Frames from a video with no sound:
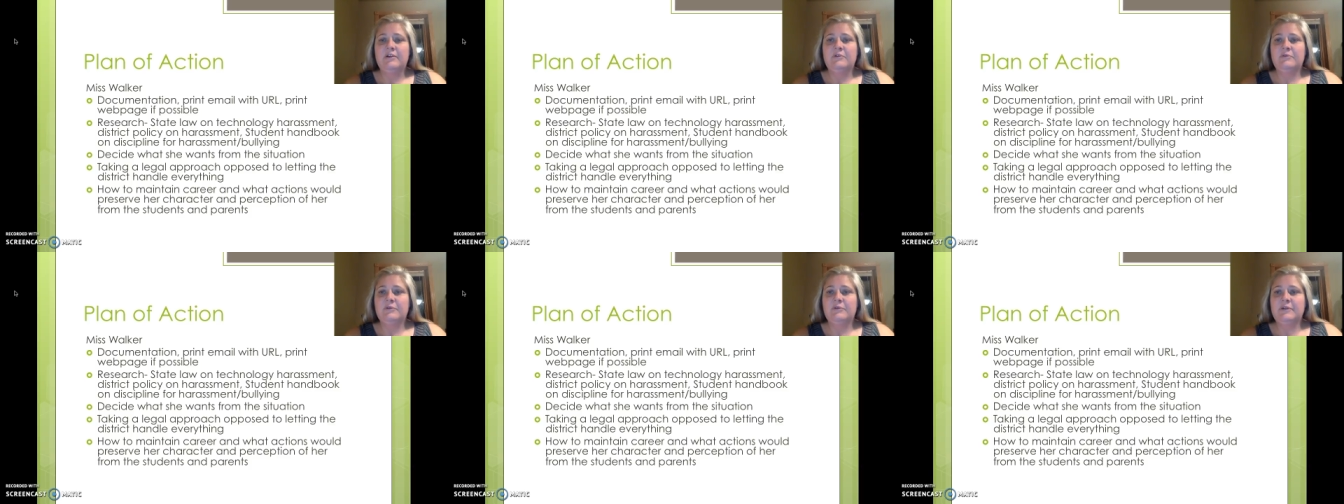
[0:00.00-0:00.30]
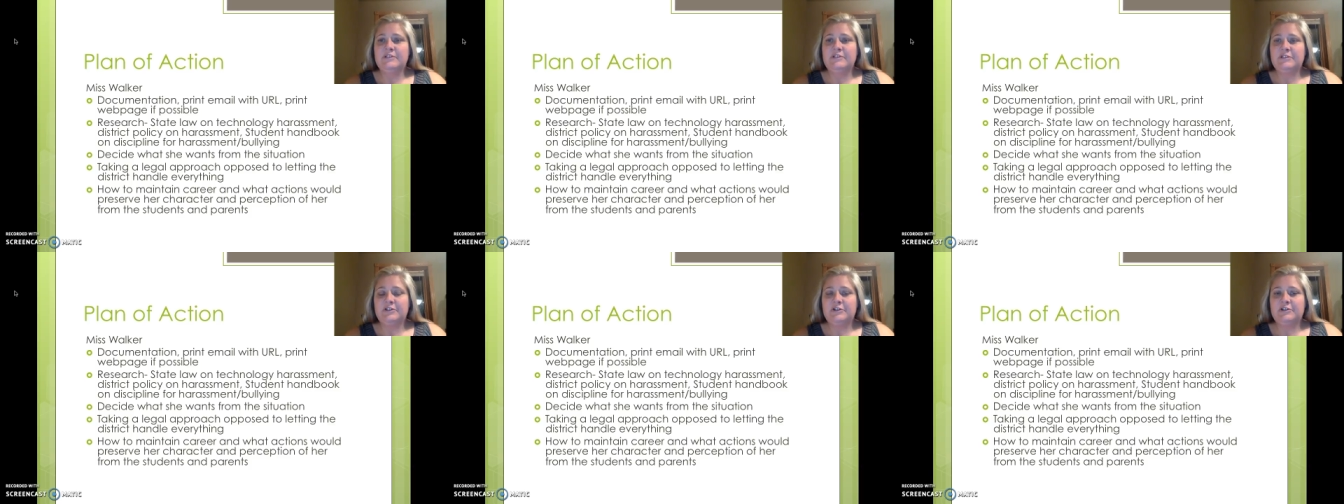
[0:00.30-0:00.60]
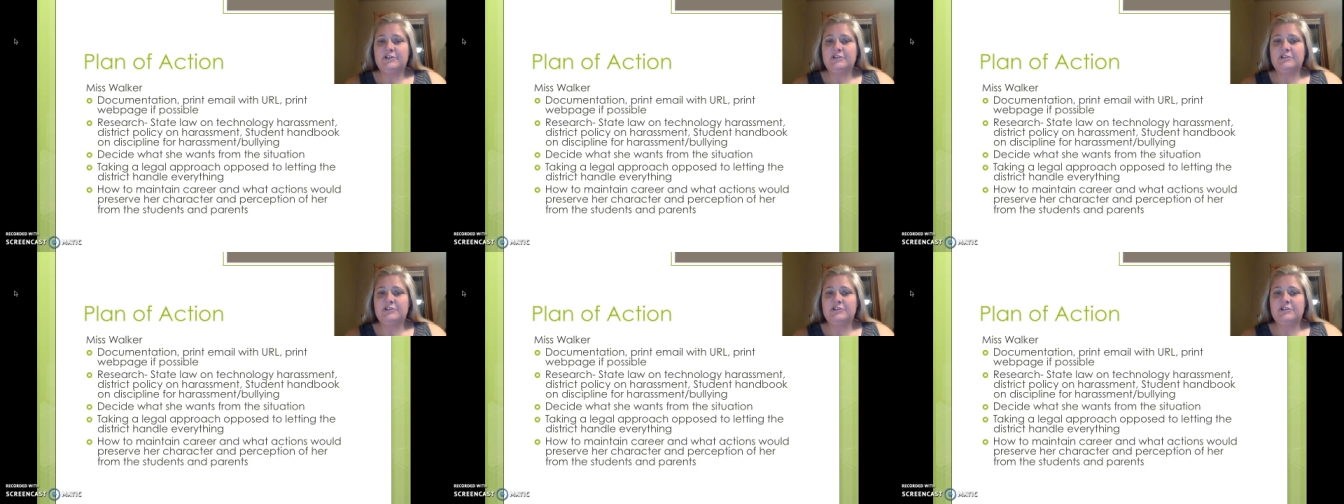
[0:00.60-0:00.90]

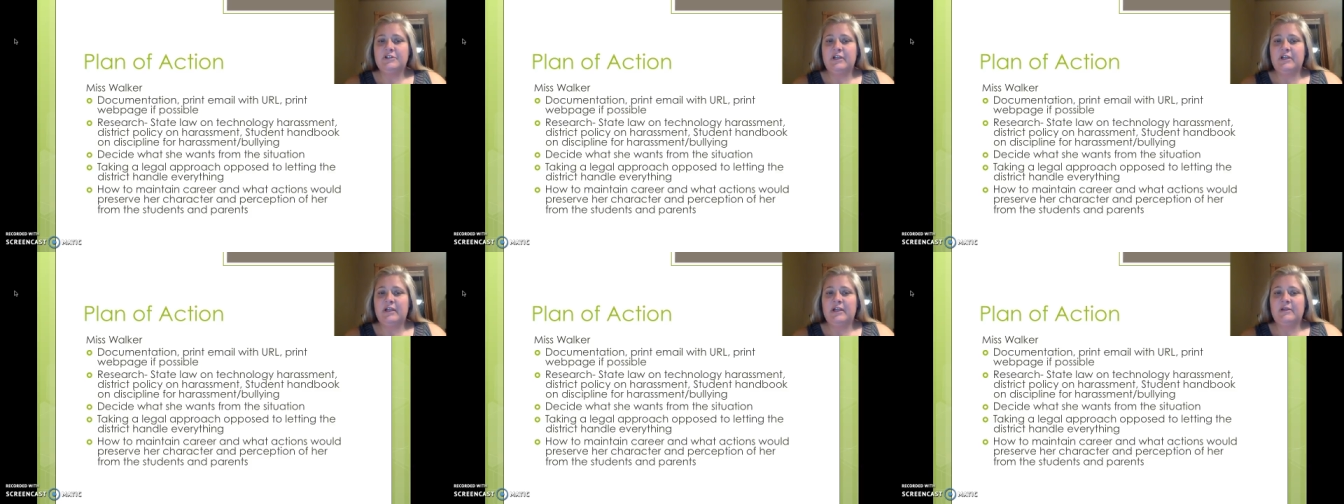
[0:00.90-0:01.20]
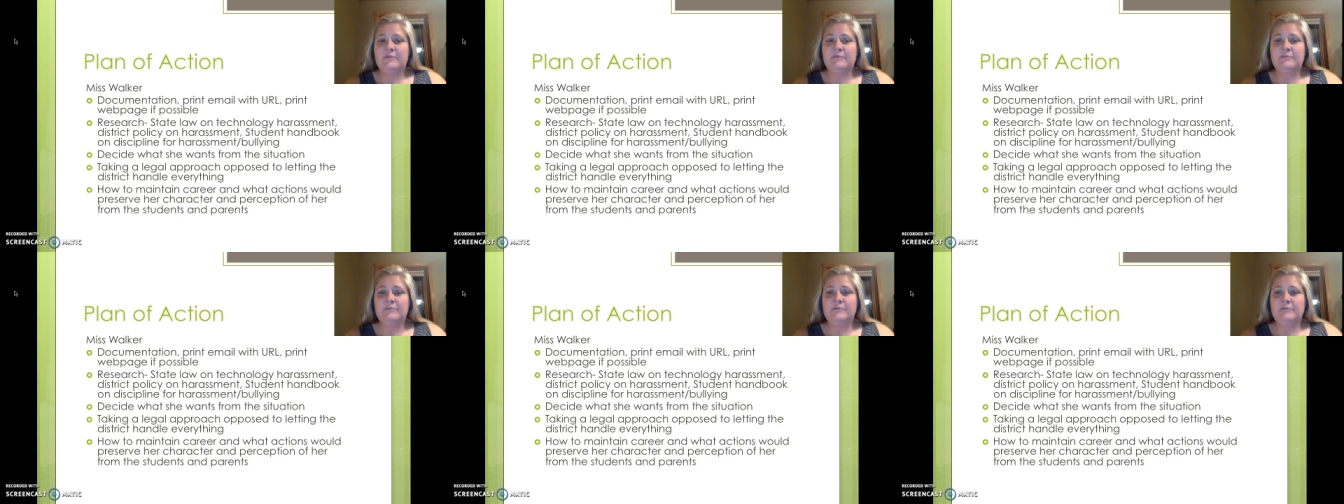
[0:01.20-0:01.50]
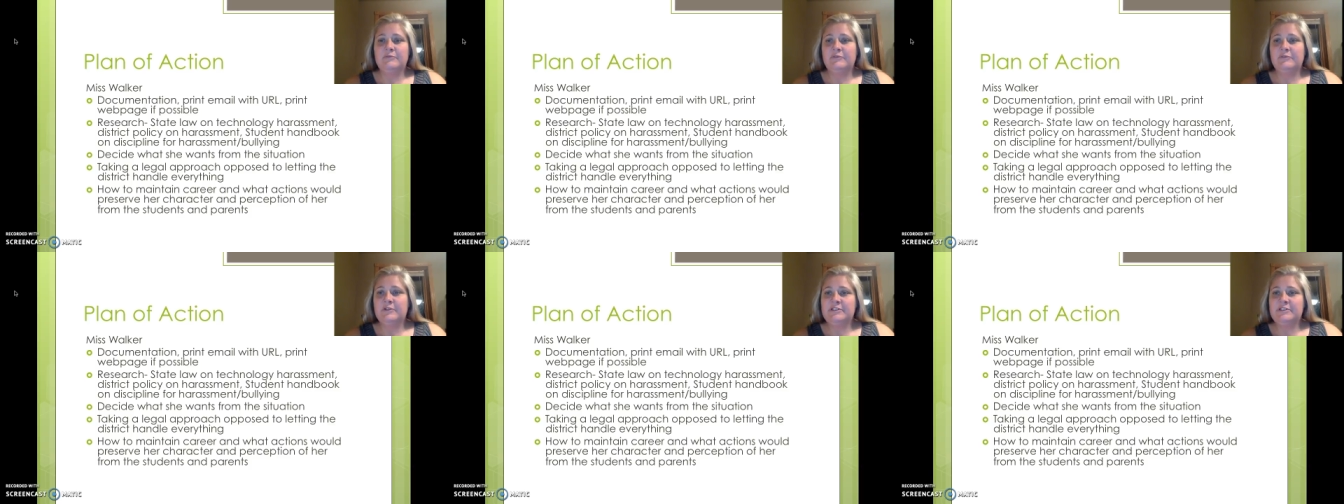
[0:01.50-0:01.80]
Research.
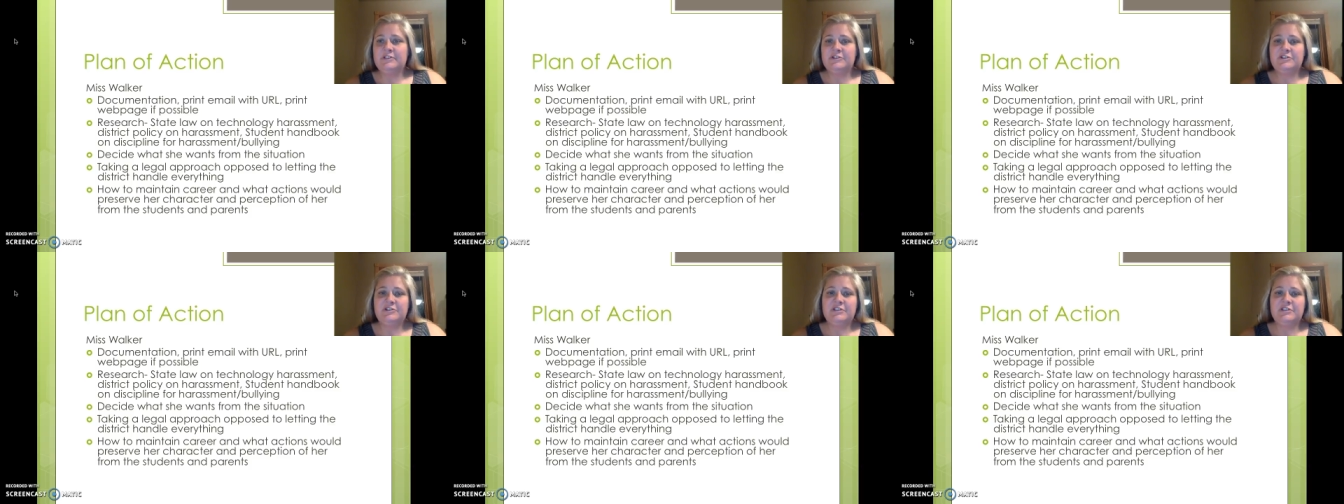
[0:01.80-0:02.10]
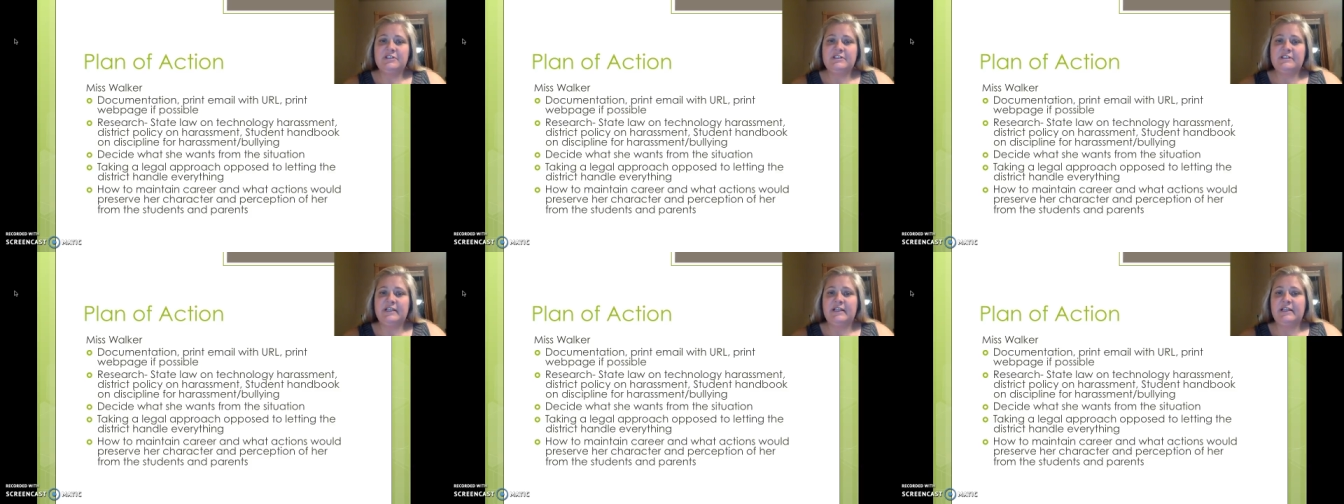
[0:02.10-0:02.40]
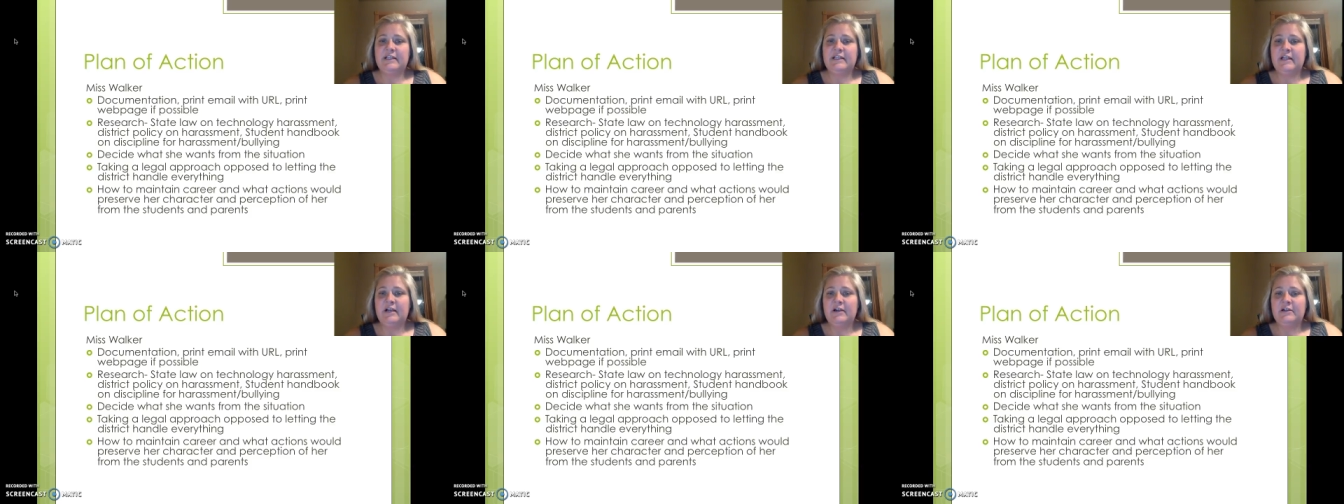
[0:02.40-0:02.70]
Research the
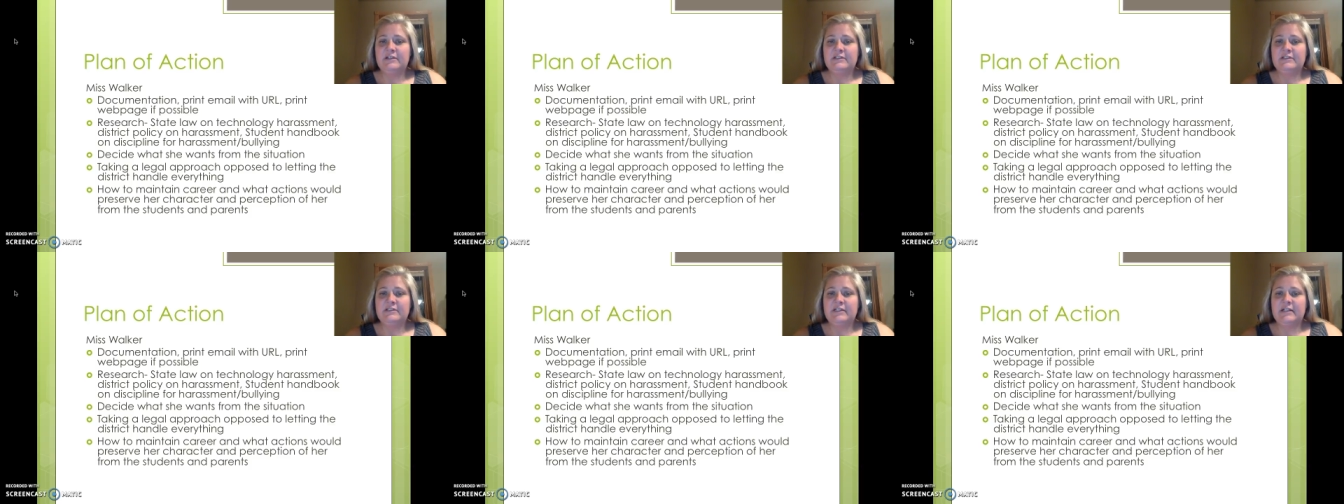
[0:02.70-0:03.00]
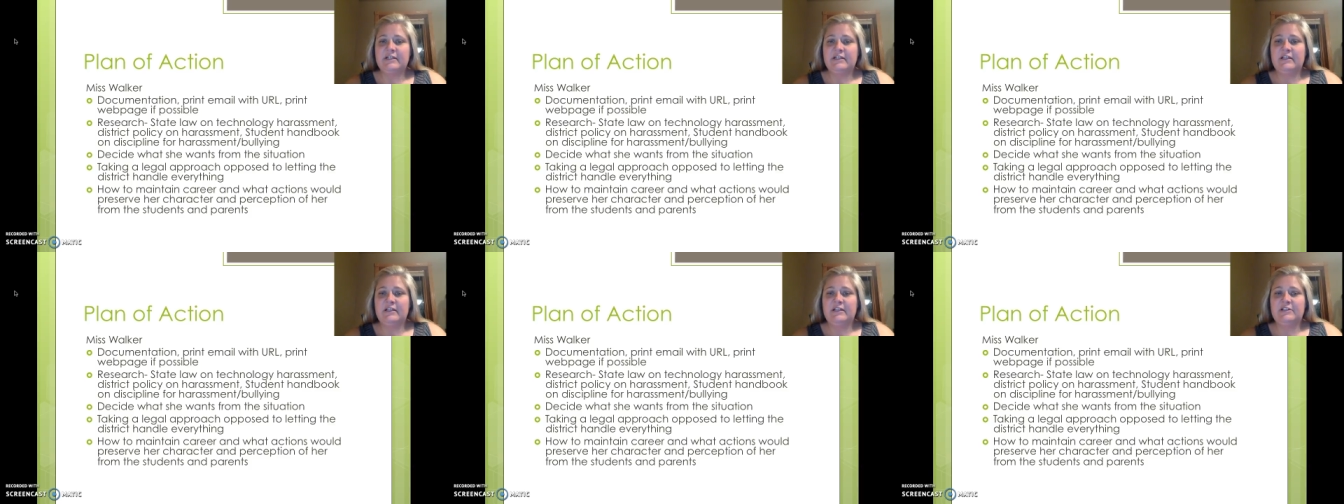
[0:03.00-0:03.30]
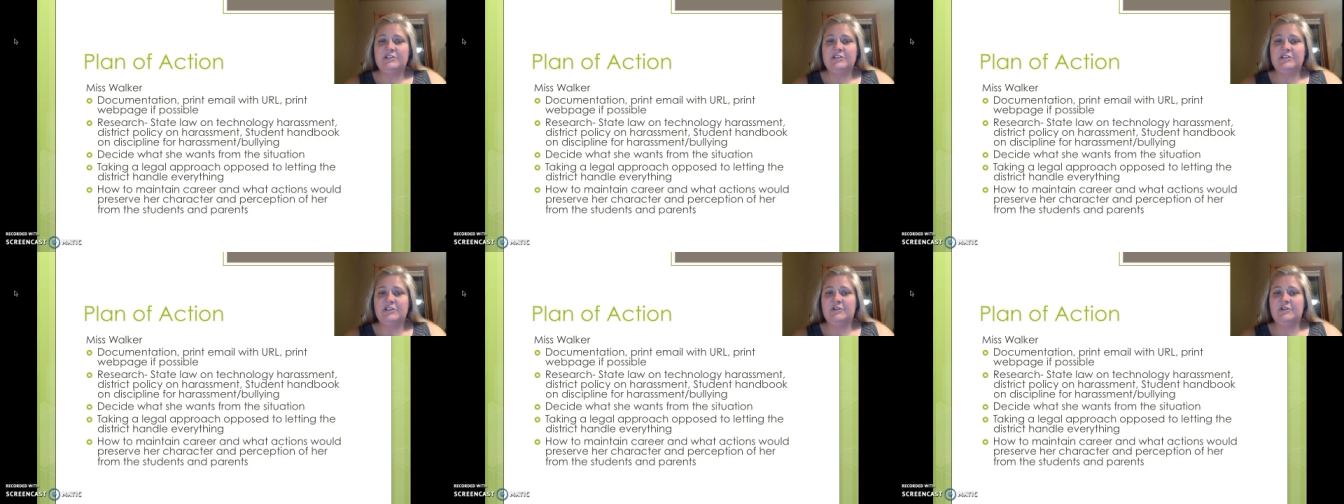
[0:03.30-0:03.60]
state law on
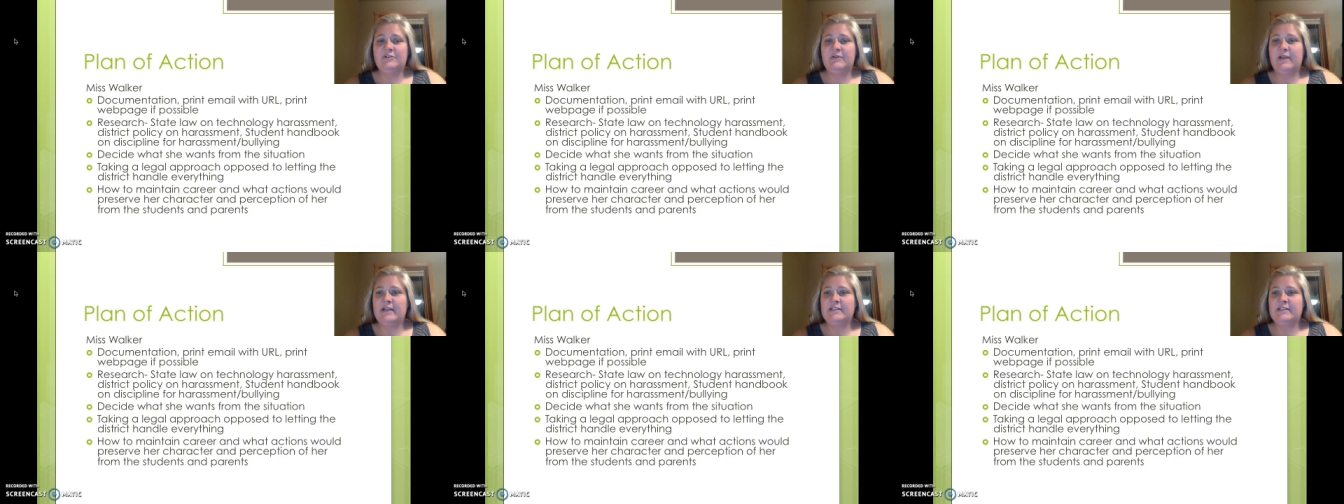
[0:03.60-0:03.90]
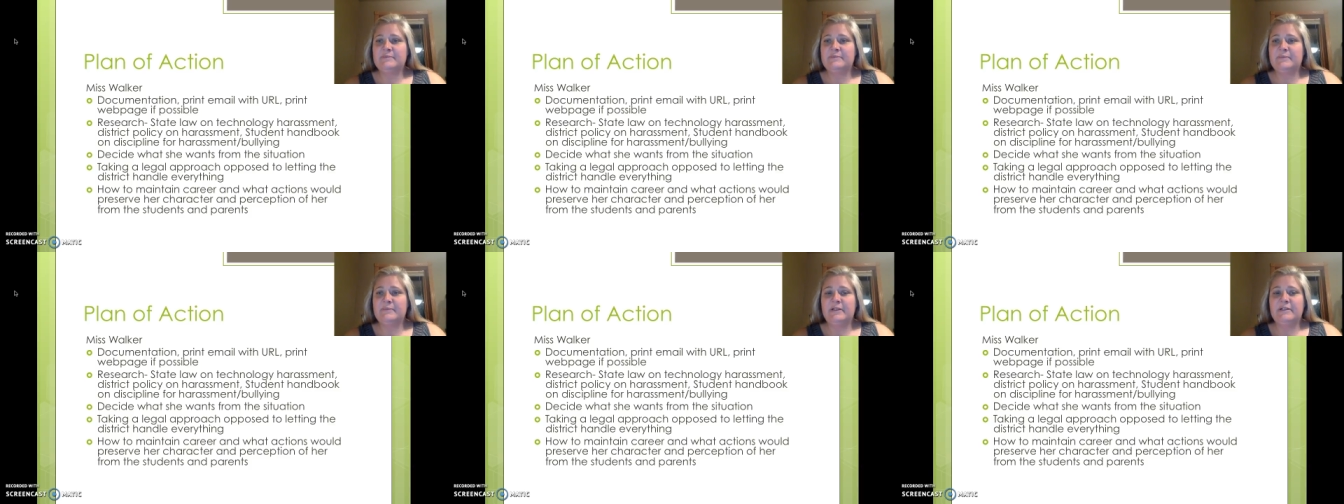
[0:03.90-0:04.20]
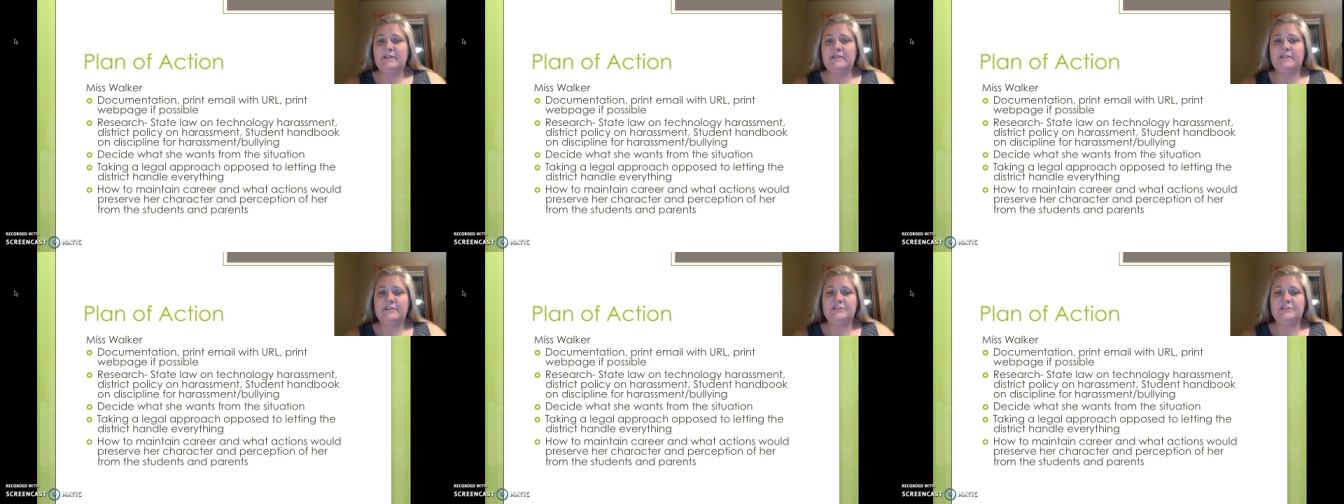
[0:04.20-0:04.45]
technology harassment,